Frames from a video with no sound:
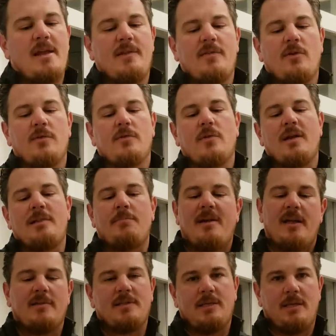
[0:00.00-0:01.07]
And it's also got the
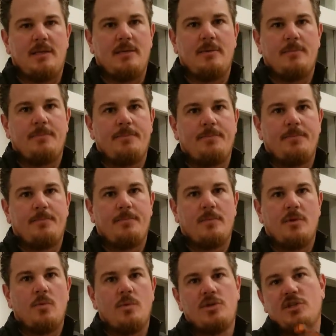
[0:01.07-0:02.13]
bounce lead,
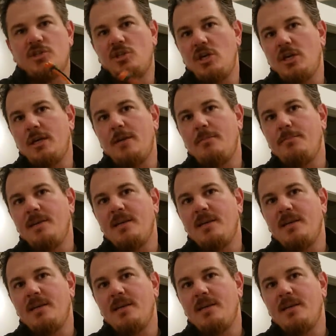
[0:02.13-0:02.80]
which is good